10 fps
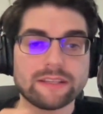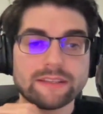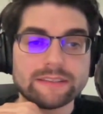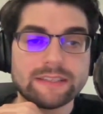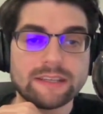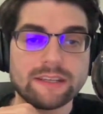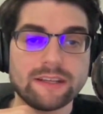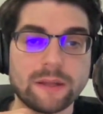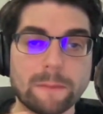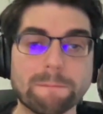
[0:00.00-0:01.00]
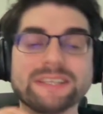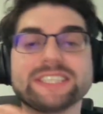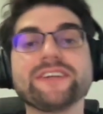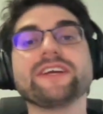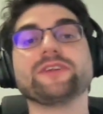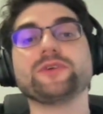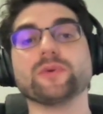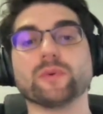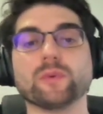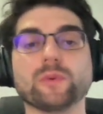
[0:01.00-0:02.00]
the Material
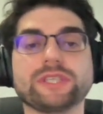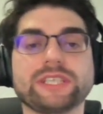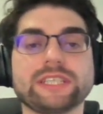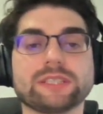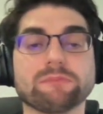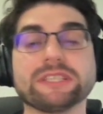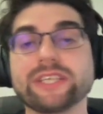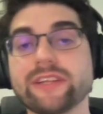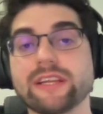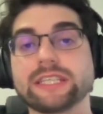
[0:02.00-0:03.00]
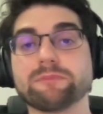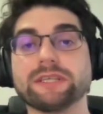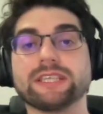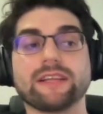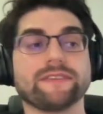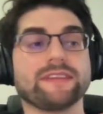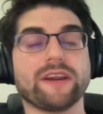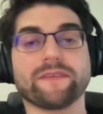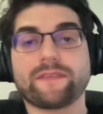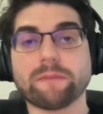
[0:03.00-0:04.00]
U, which is Material is basically their
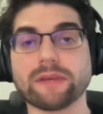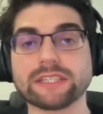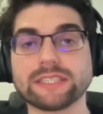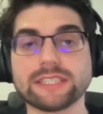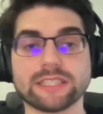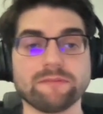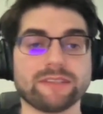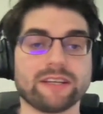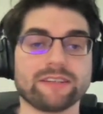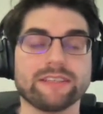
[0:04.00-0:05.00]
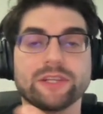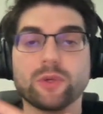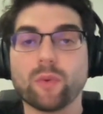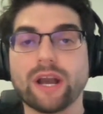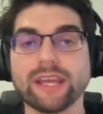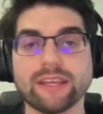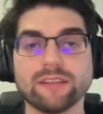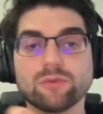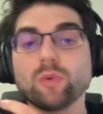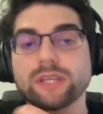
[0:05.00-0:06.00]
theming system, their UI
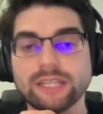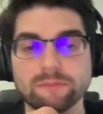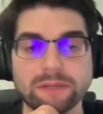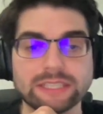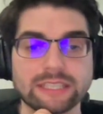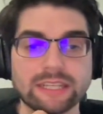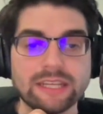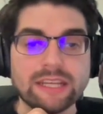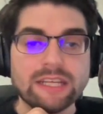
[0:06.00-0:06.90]
toolkit, basically.